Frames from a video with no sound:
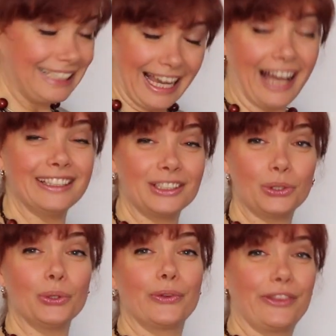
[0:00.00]
The other
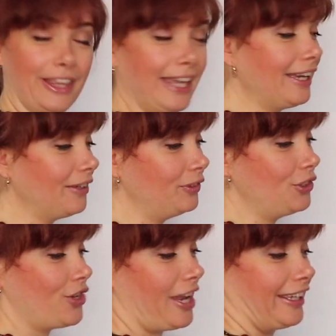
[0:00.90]
cool thing of
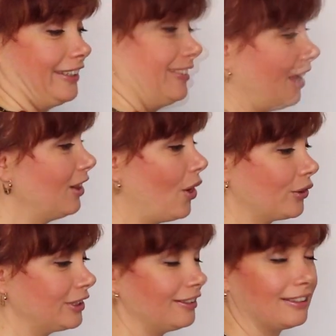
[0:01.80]
the jacket
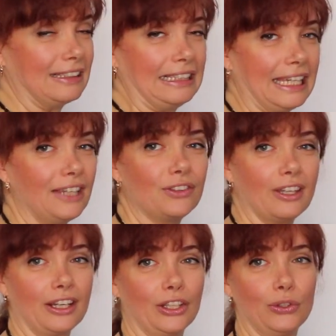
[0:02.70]
along the sleeves
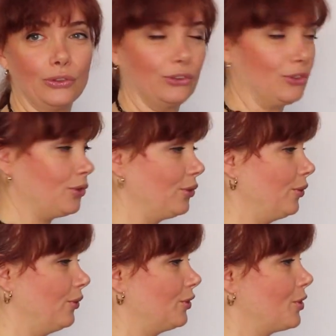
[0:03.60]
that I used
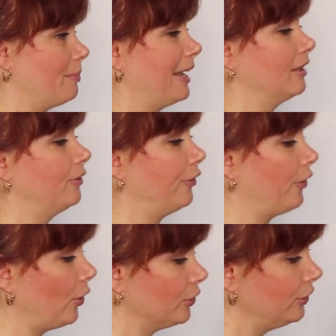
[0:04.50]
to make the
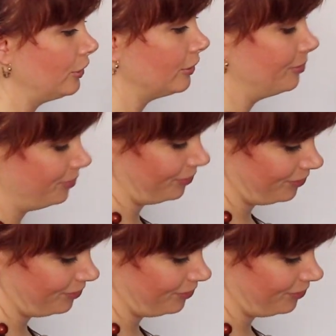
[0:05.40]
front